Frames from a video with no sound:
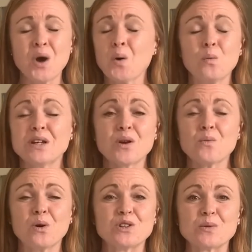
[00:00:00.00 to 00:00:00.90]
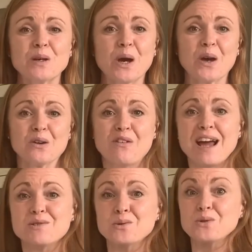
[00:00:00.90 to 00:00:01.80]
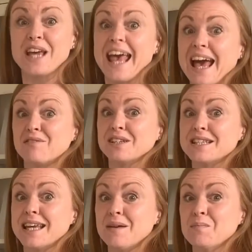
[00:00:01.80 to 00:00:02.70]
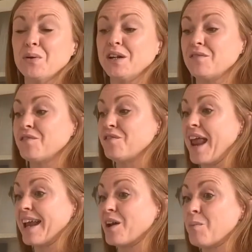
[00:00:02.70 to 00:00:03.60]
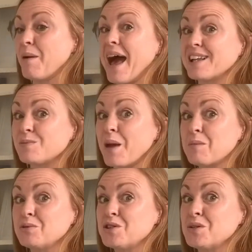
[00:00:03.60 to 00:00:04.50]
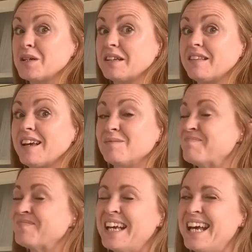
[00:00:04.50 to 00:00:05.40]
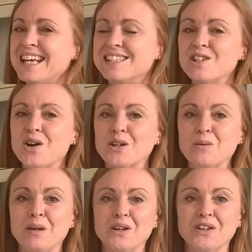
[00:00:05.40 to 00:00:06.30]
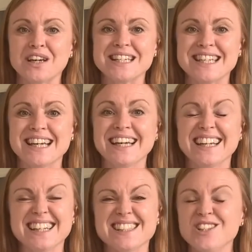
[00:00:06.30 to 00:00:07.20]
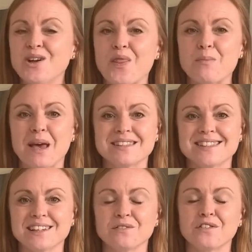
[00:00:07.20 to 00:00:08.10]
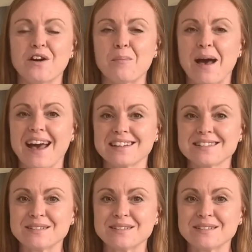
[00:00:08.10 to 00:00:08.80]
We don't want to be going around all day having to imprint and flatten our back to be able to do anything. It's not going to be a good idea and it's not the best thing for our backs.